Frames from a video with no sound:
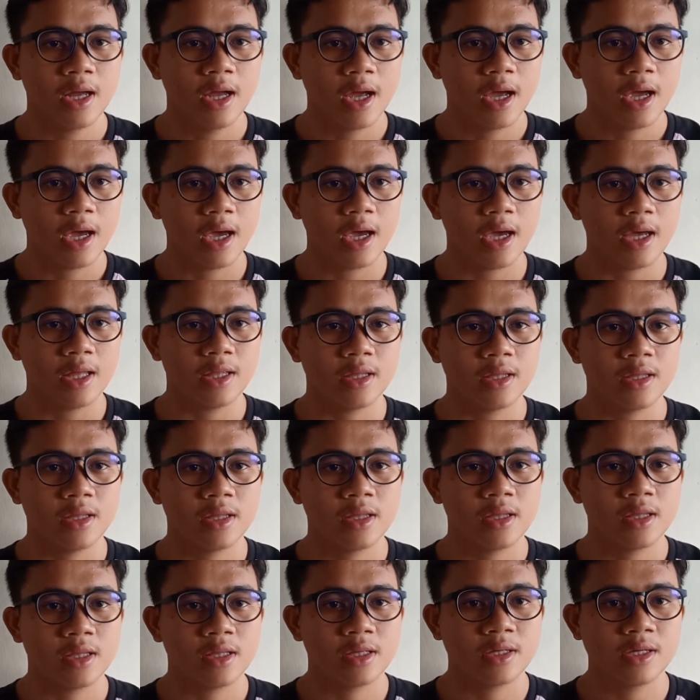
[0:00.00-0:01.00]

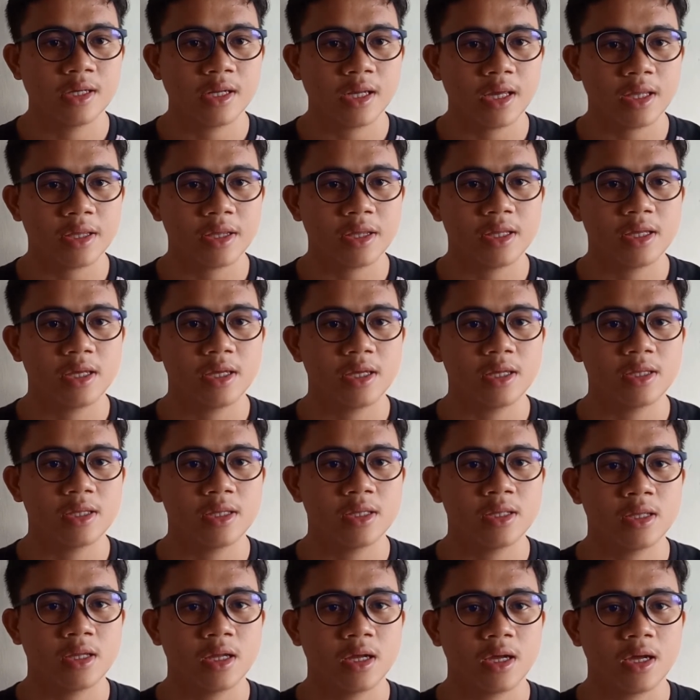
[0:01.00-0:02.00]
and glass
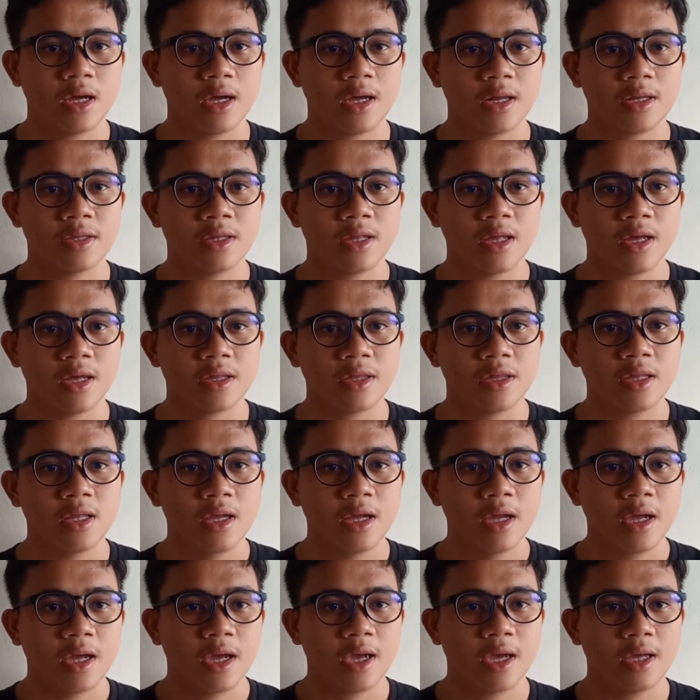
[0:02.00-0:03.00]
in hardness
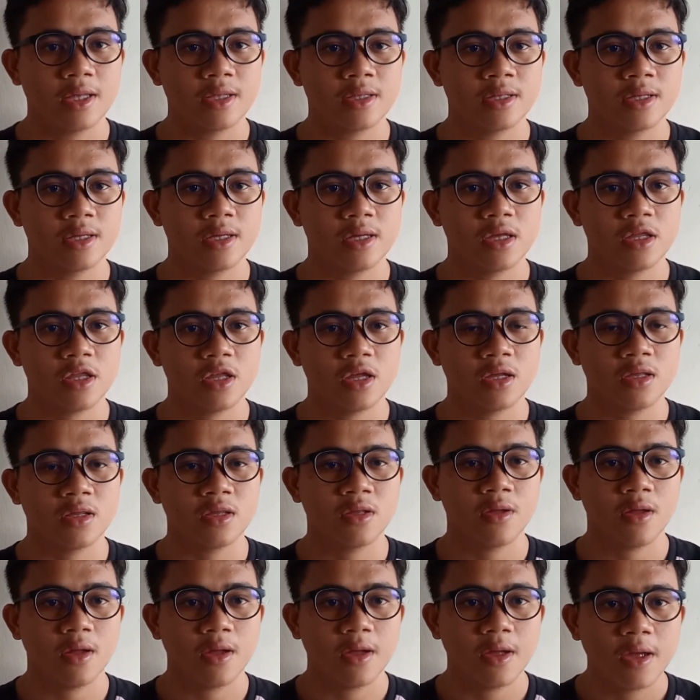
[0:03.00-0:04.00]
and is in
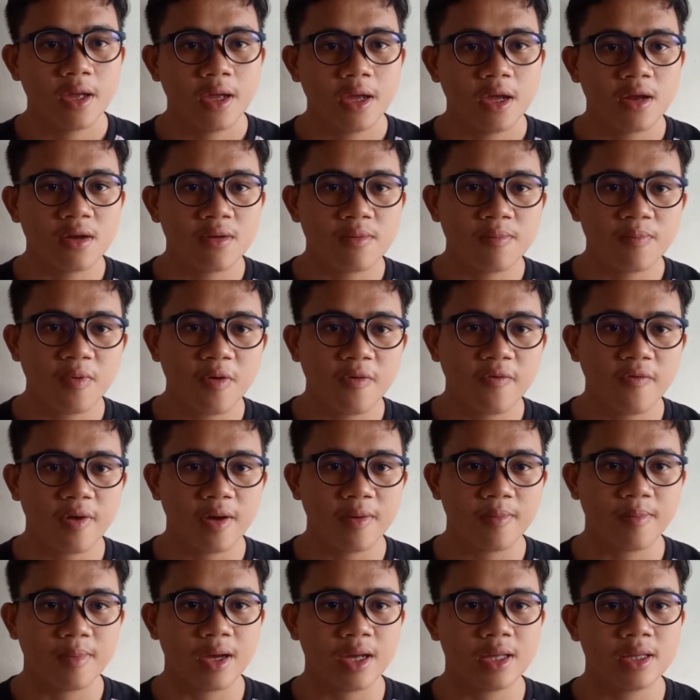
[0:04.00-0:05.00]

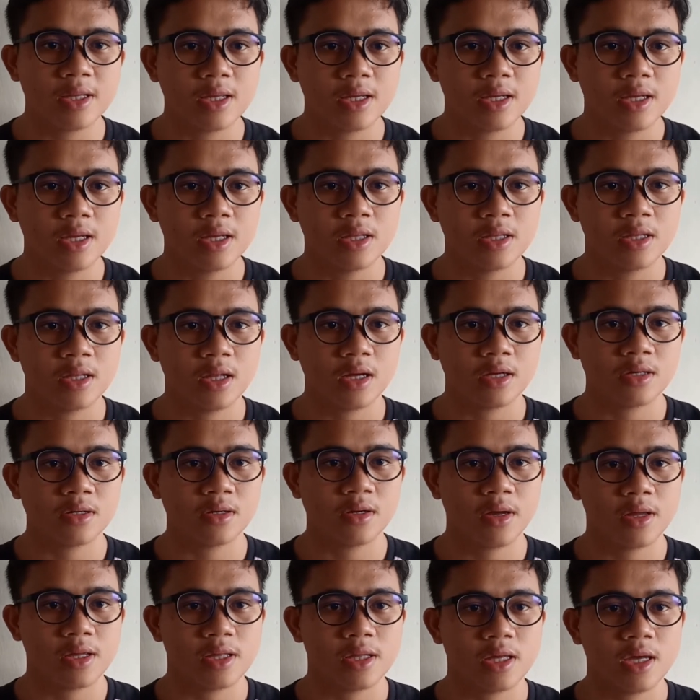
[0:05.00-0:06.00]
improvement in
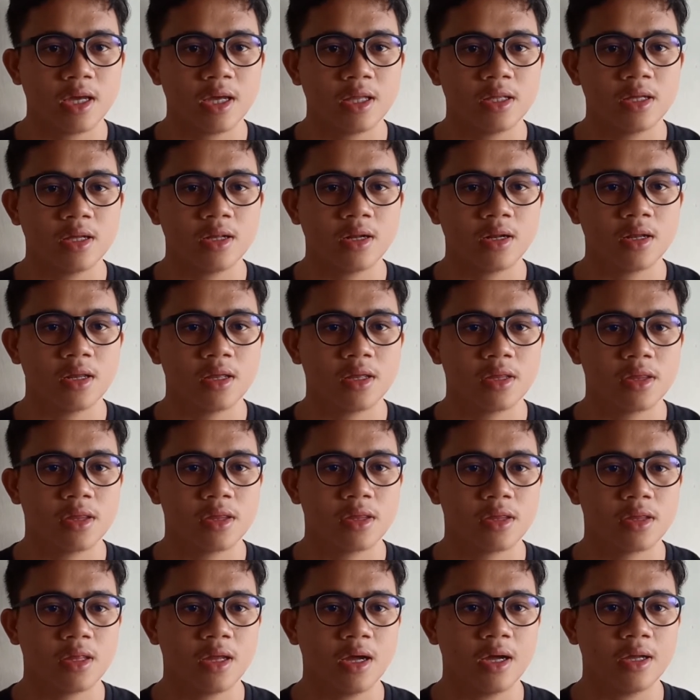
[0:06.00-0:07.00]
accretion and
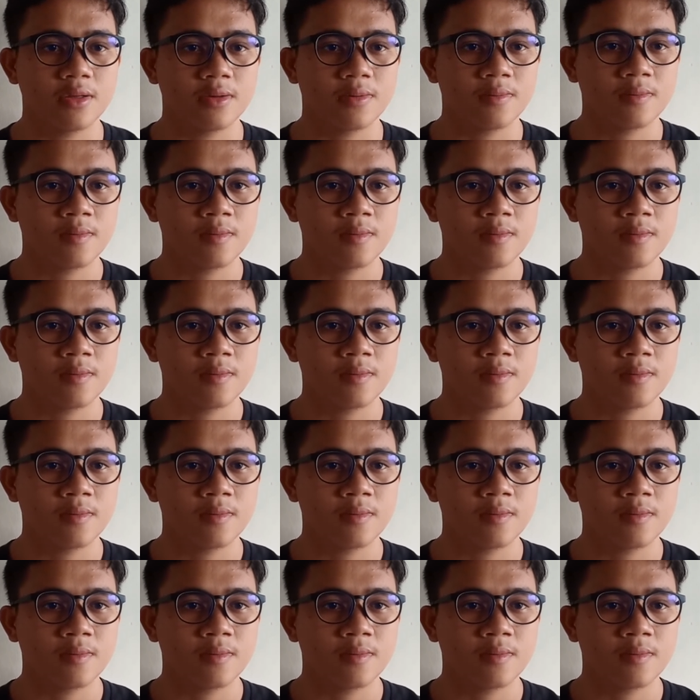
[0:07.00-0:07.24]
distance.